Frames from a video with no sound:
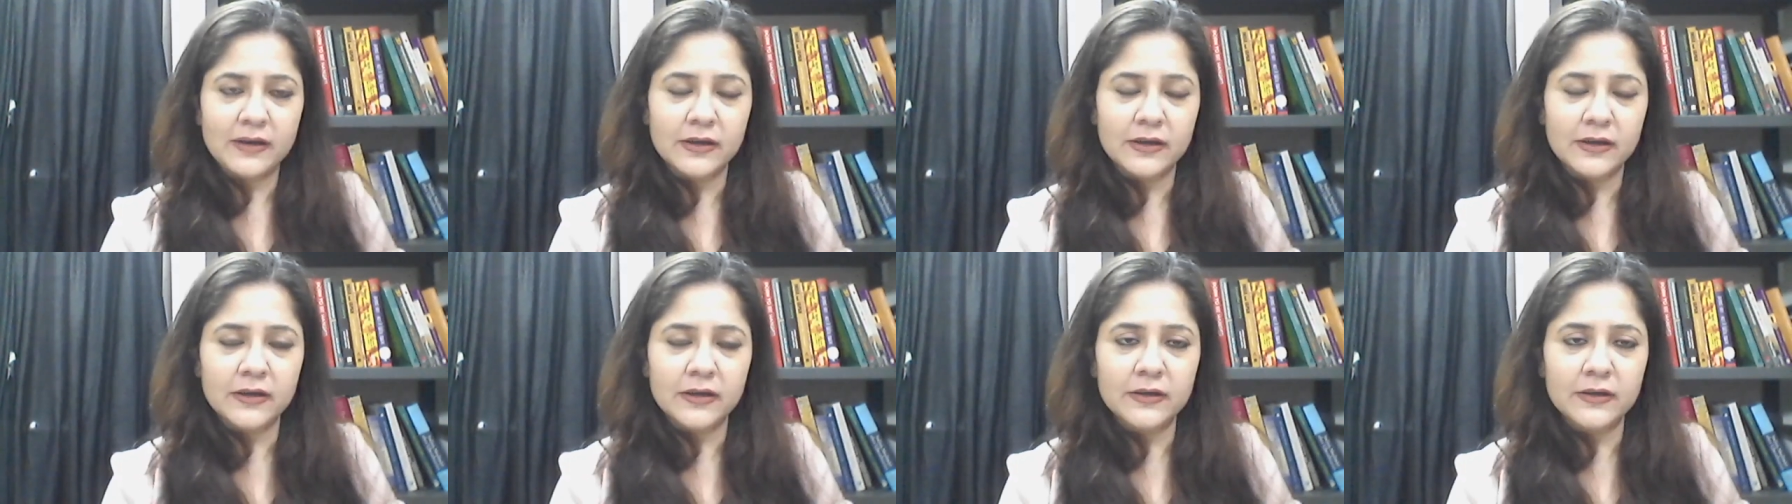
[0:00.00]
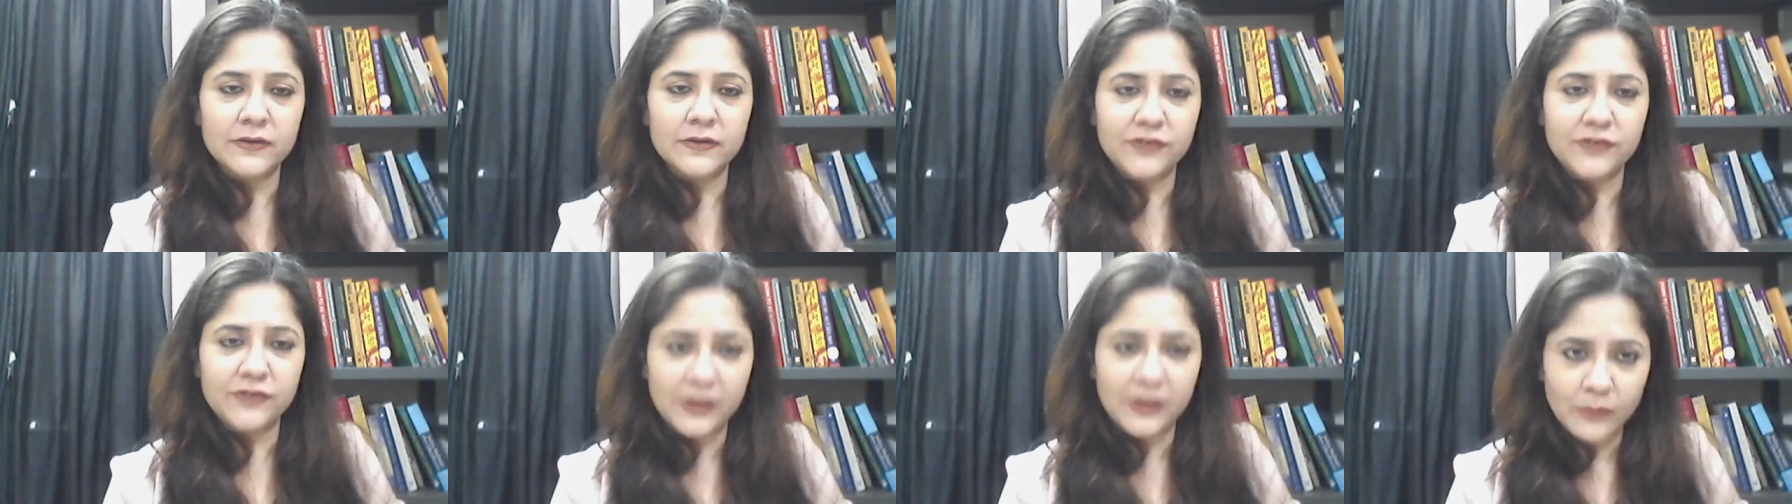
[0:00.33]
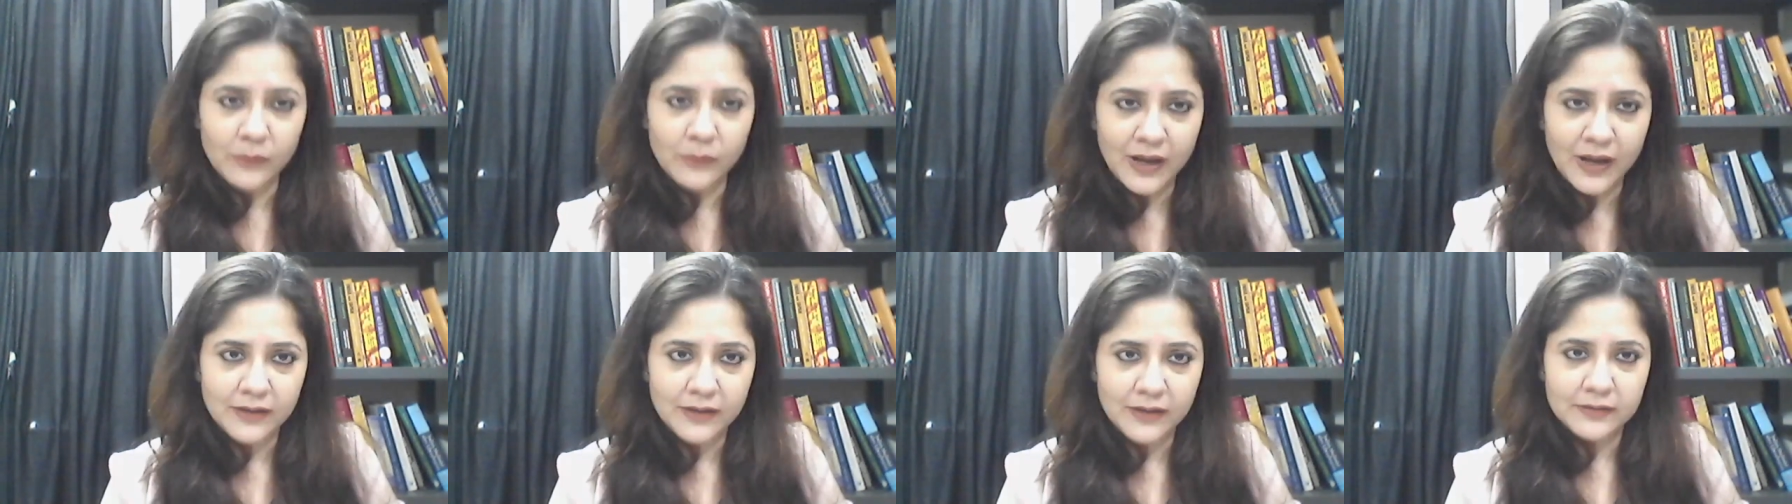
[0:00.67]
a
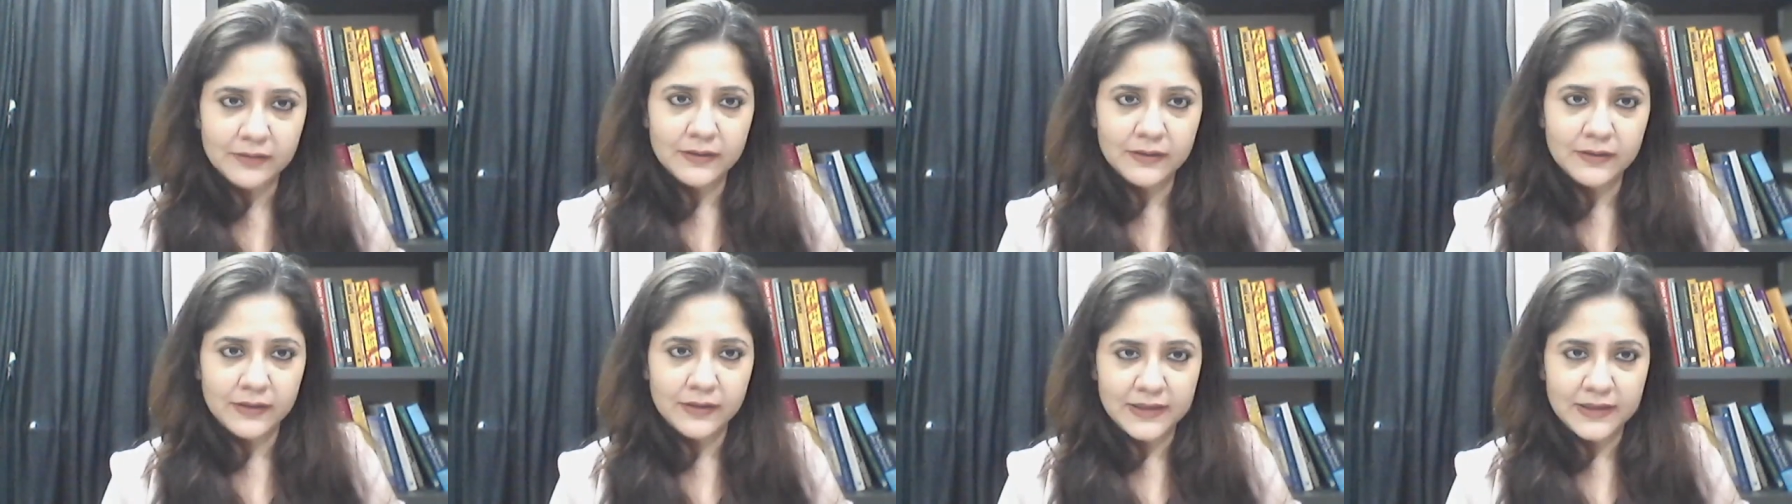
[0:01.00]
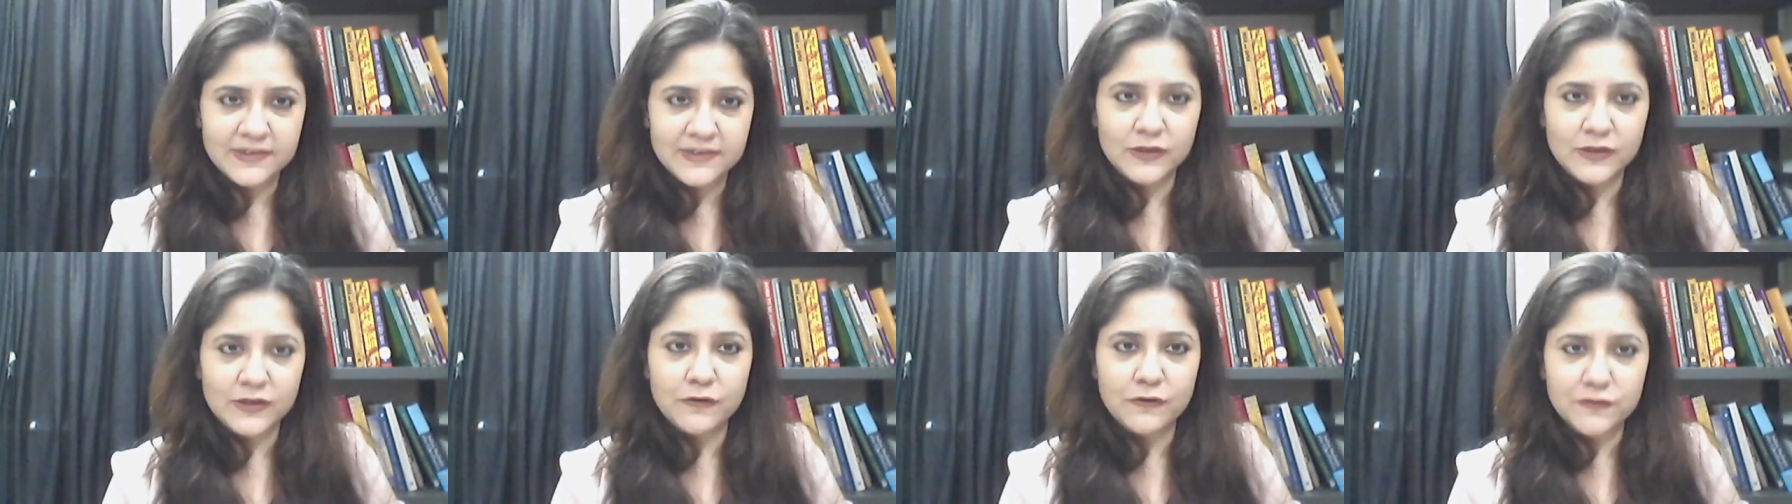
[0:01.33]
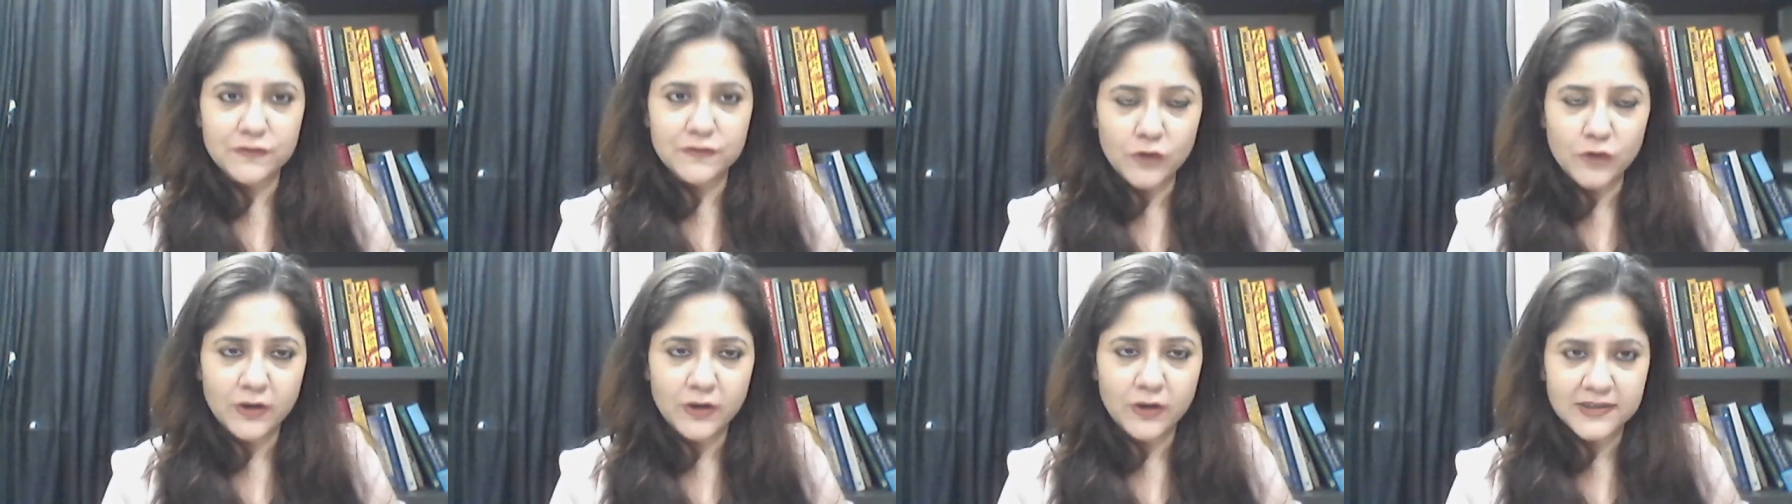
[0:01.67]
shalwar instead of
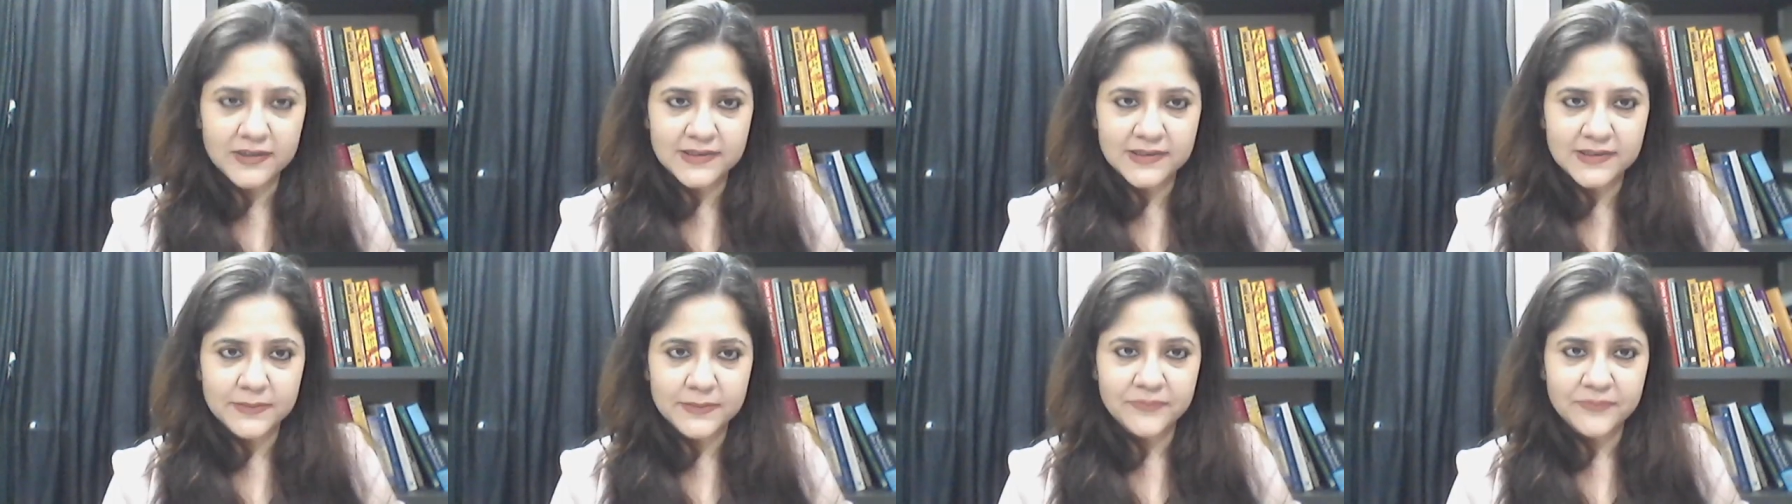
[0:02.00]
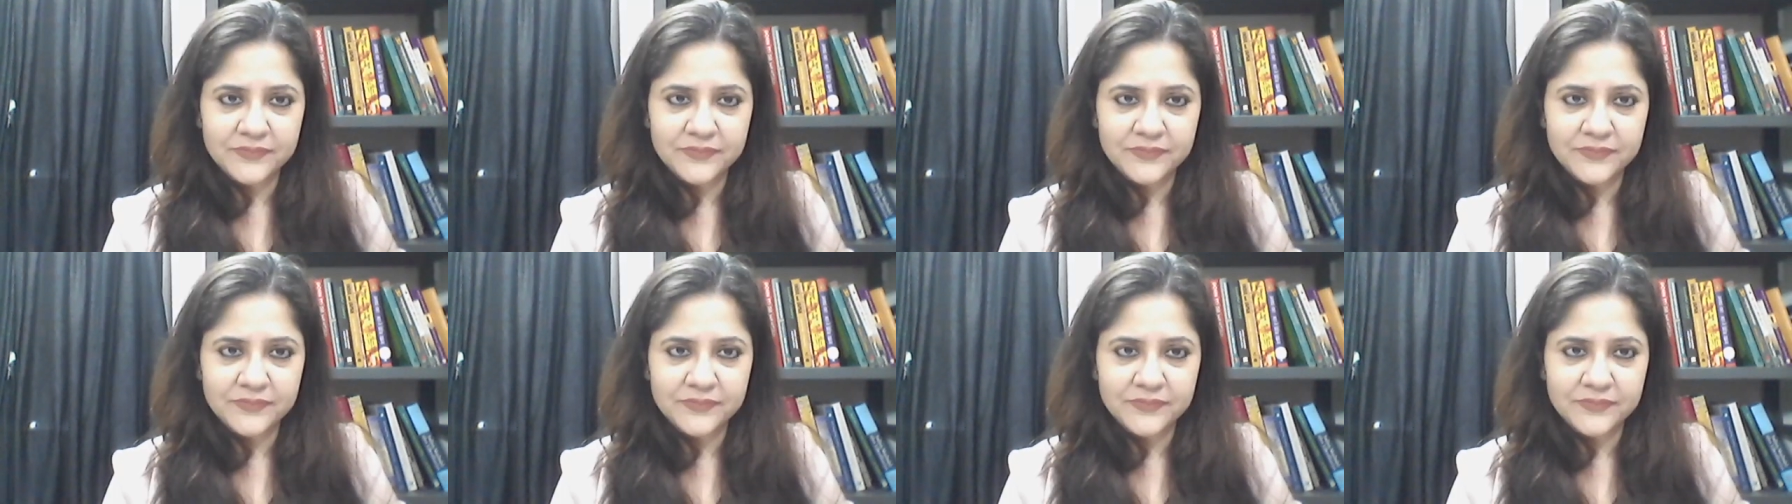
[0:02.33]
socks.